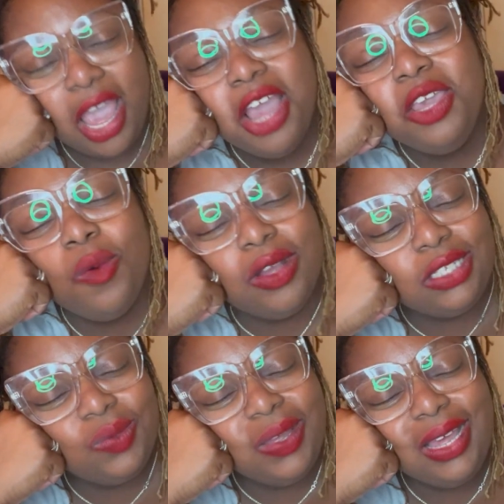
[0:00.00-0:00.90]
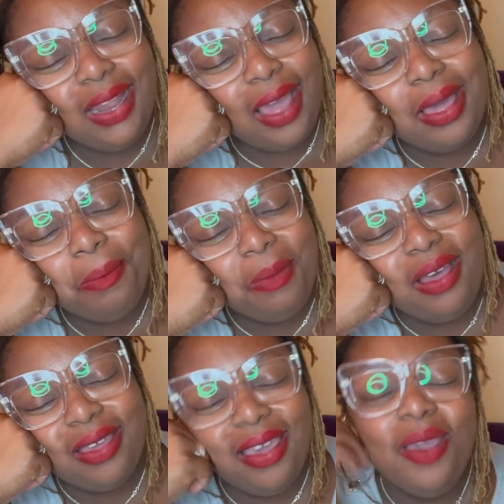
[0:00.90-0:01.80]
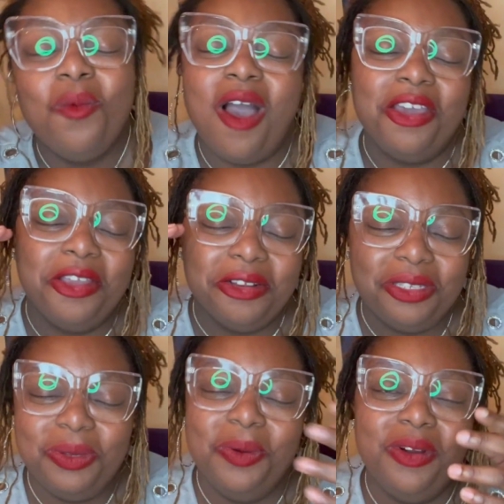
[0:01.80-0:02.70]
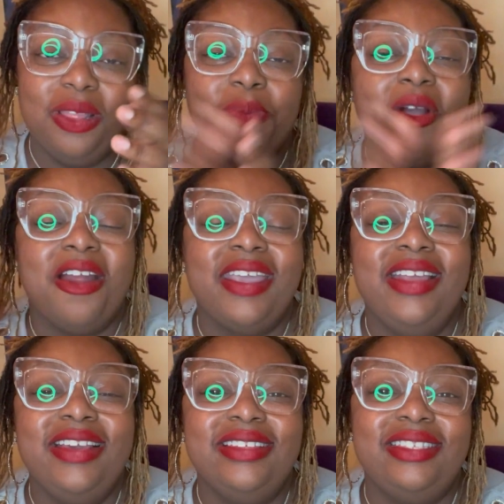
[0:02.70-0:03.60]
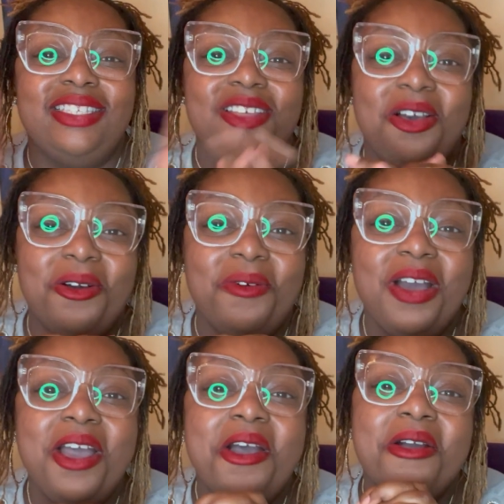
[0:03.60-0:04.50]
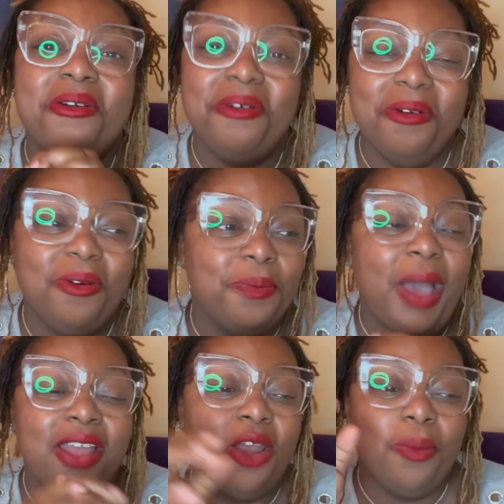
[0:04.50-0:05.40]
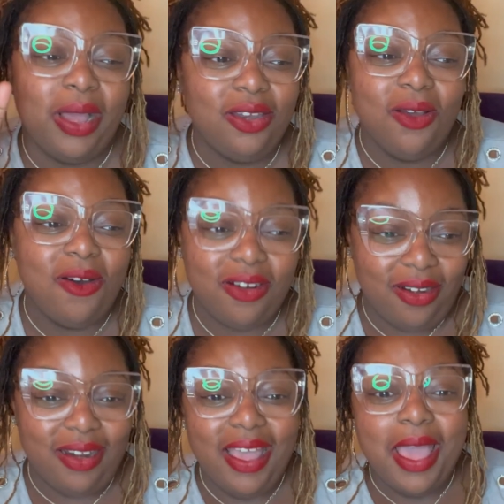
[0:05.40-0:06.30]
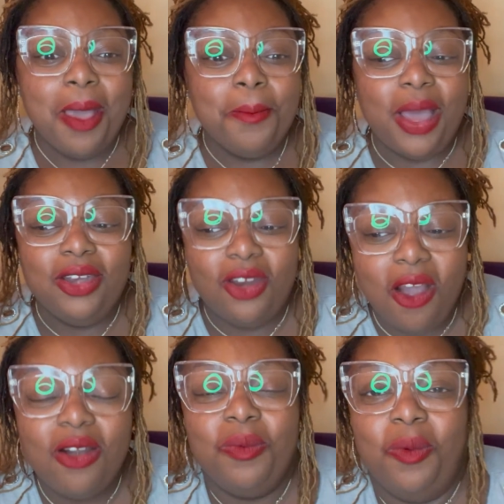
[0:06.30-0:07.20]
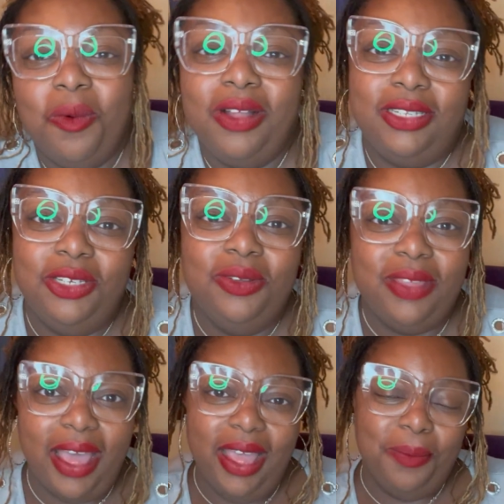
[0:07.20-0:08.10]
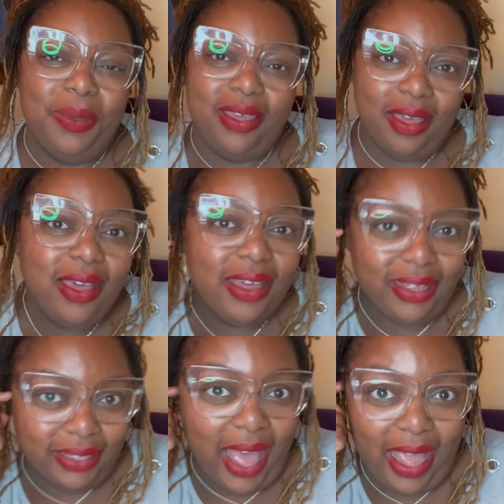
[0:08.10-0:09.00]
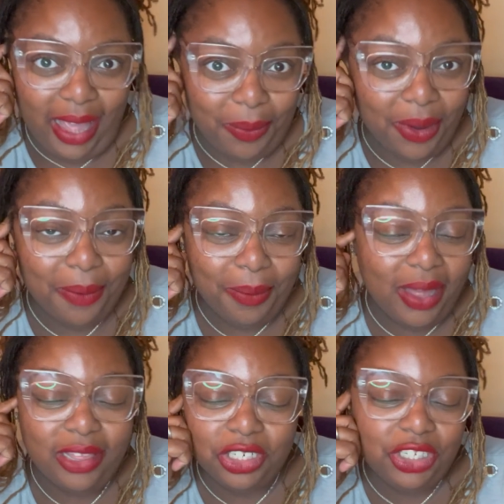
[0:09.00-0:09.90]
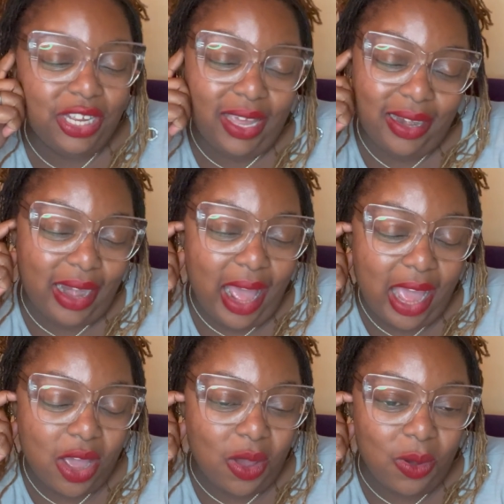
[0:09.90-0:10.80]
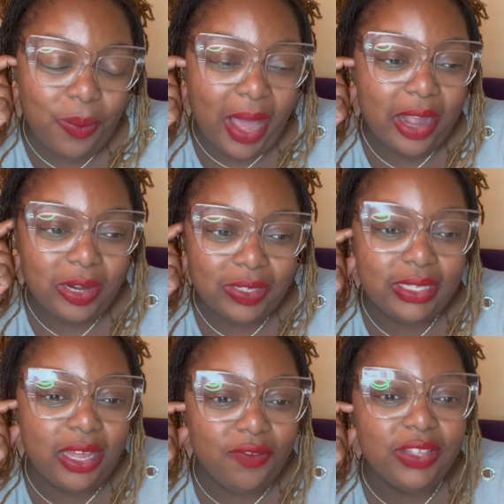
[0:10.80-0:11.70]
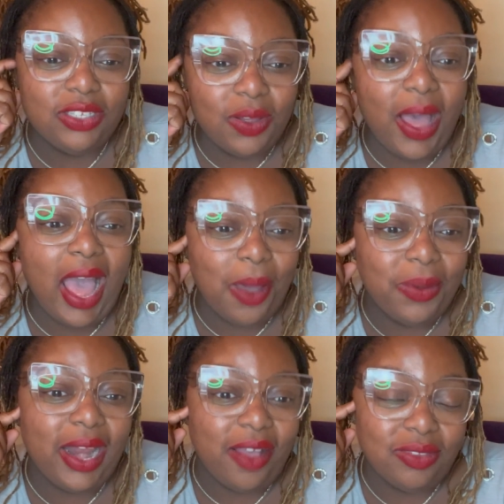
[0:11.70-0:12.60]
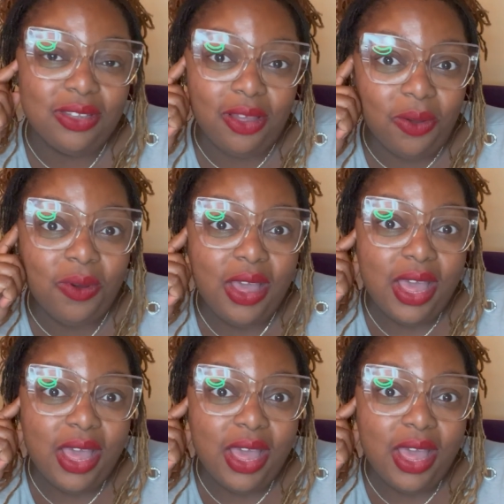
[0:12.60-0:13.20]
You are swinging like a monkey while you're touring the park. It is so cool. I know my daughter would want to do that, and because I am her mother, she cannot go by herself, and so I would have to go